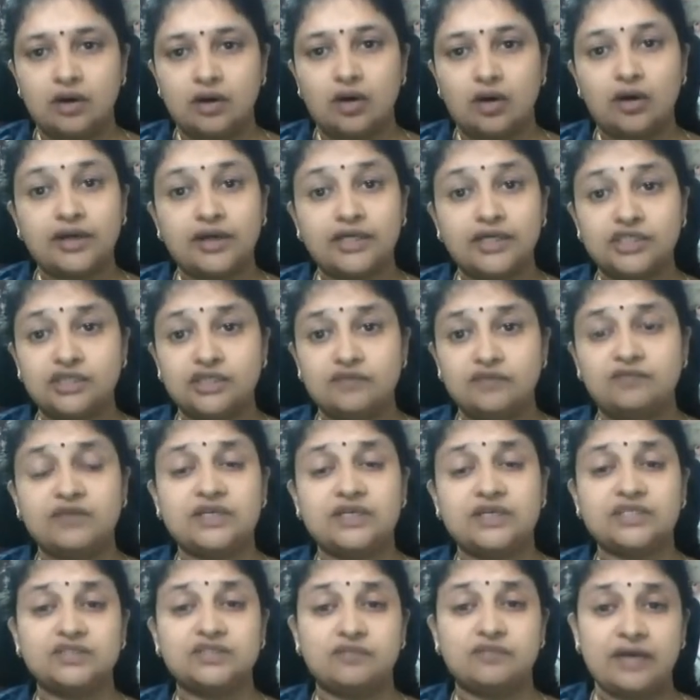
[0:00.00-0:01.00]
Or if
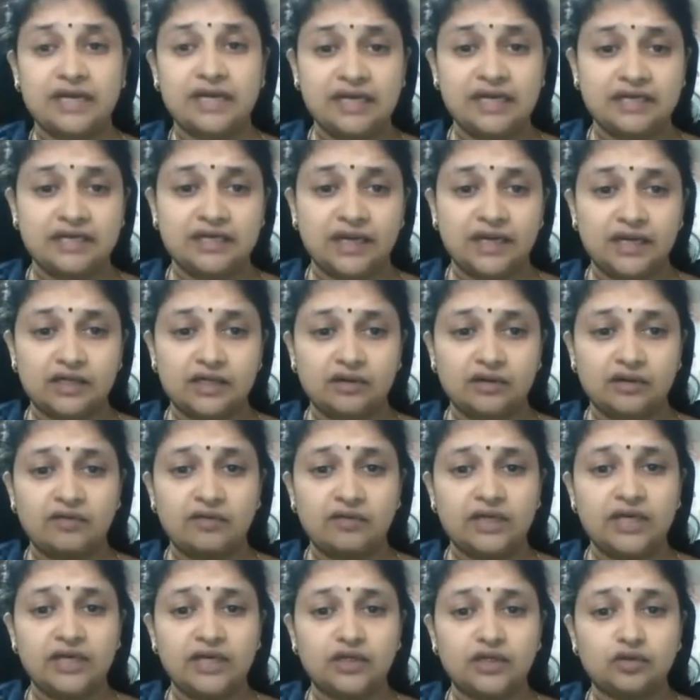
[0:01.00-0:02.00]
it is very tight,
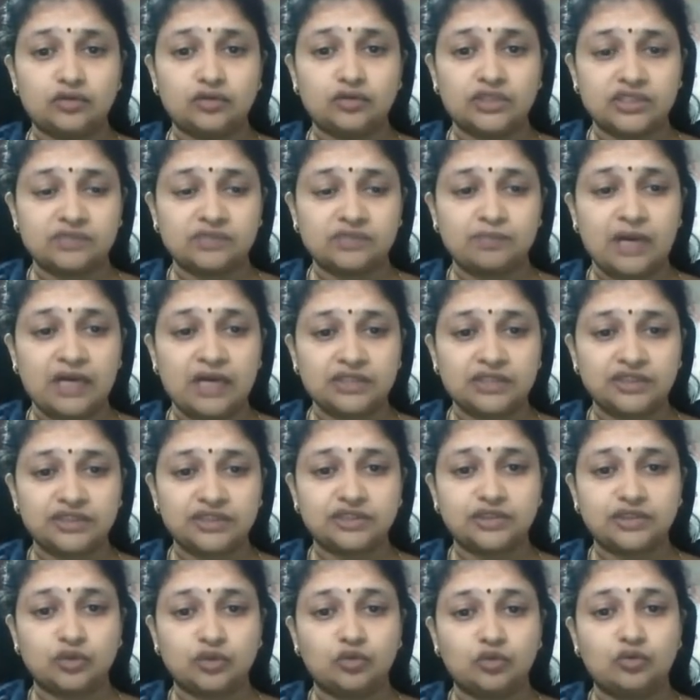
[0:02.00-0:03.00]
we need to just
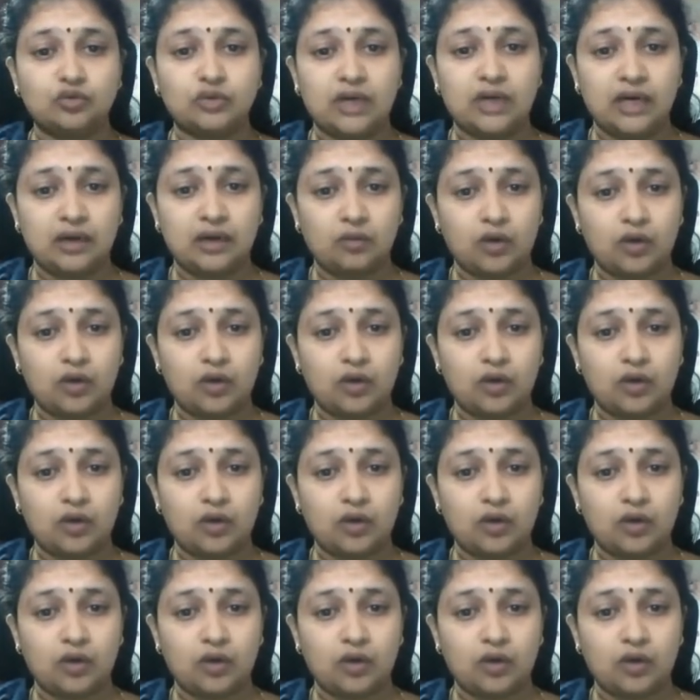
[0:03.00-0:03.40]
pass to 1